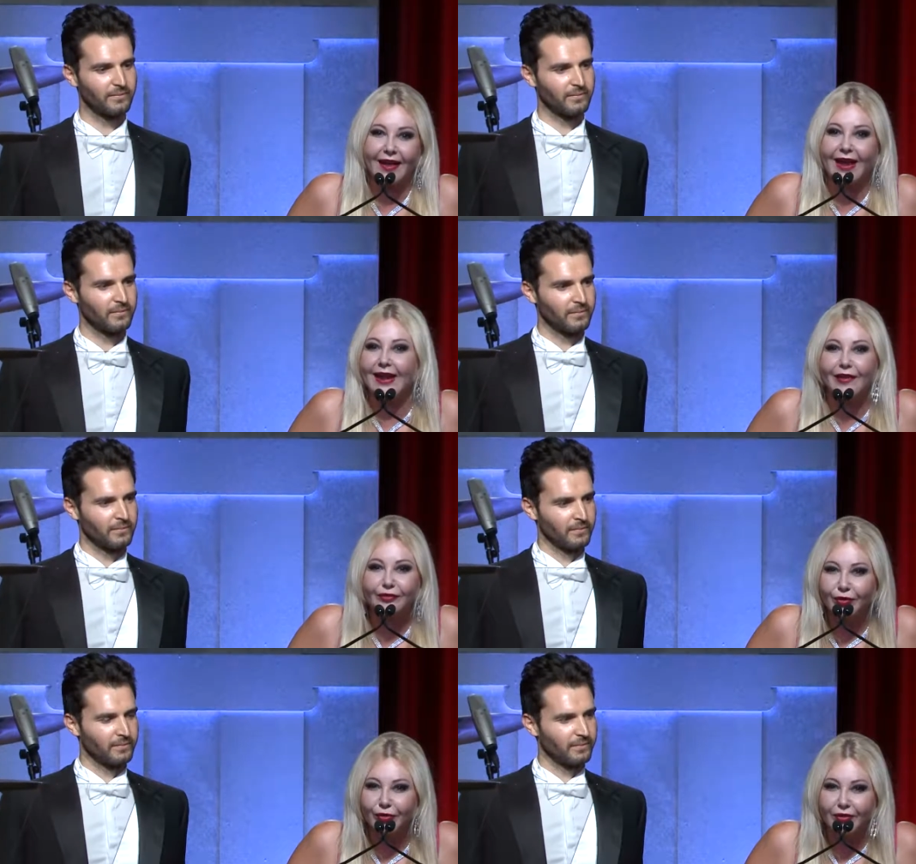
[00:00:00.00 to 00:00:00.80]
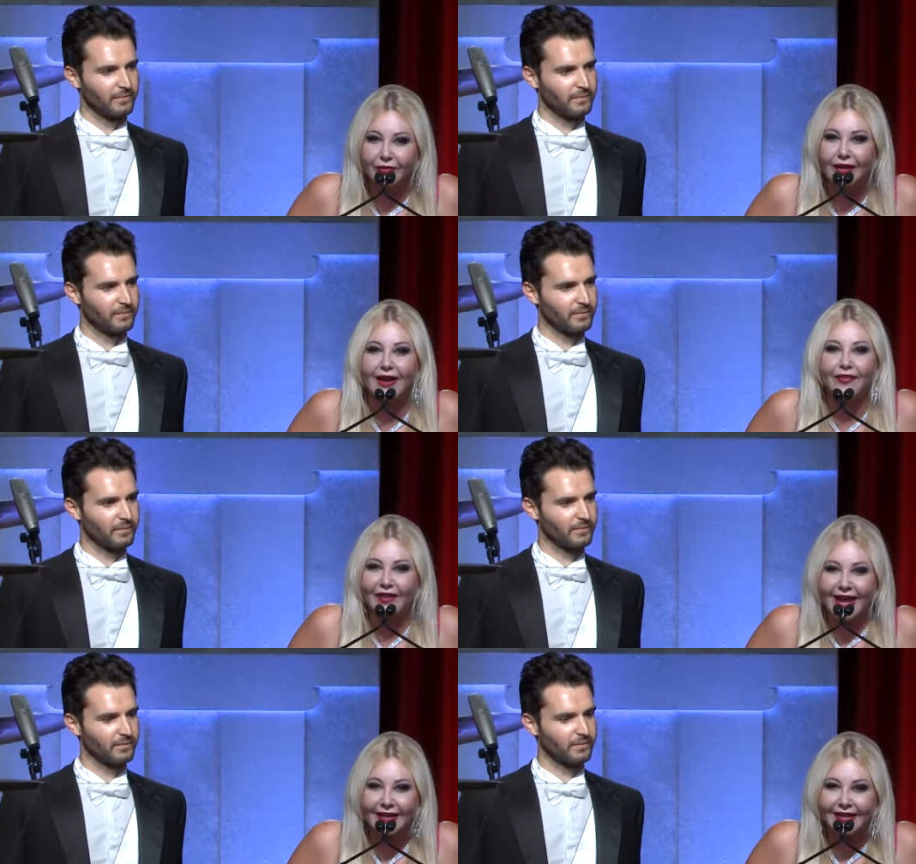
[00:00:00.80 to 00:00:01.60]
Speaker 1: I love Toronto, I love
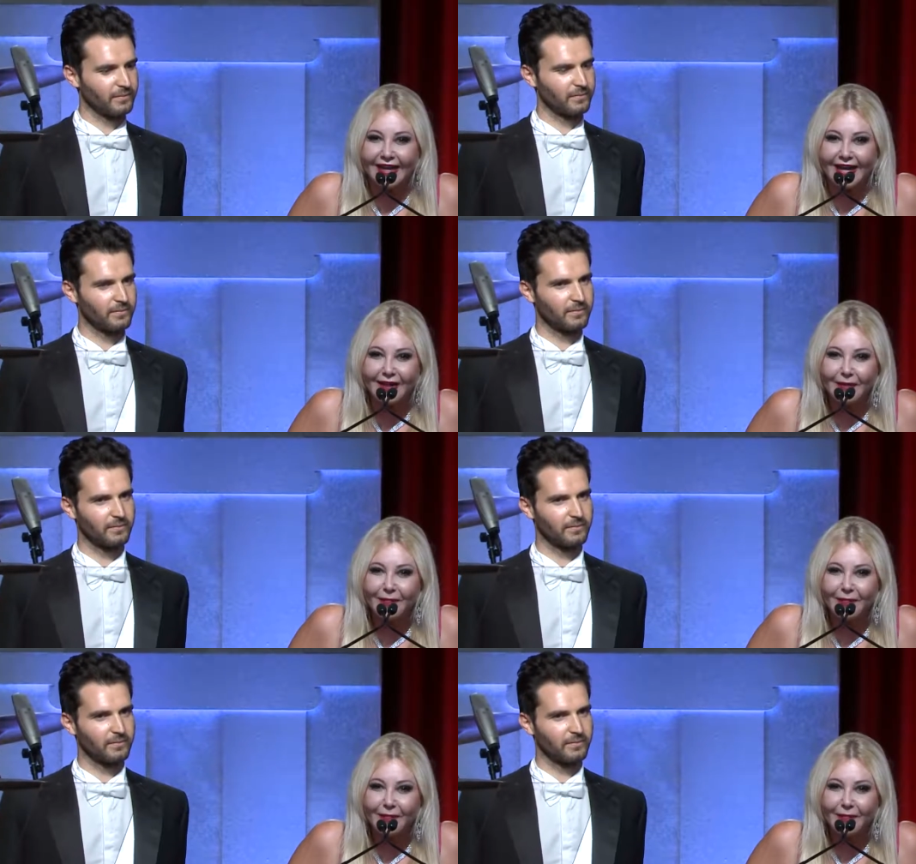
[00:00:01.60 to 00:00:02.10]
Canada,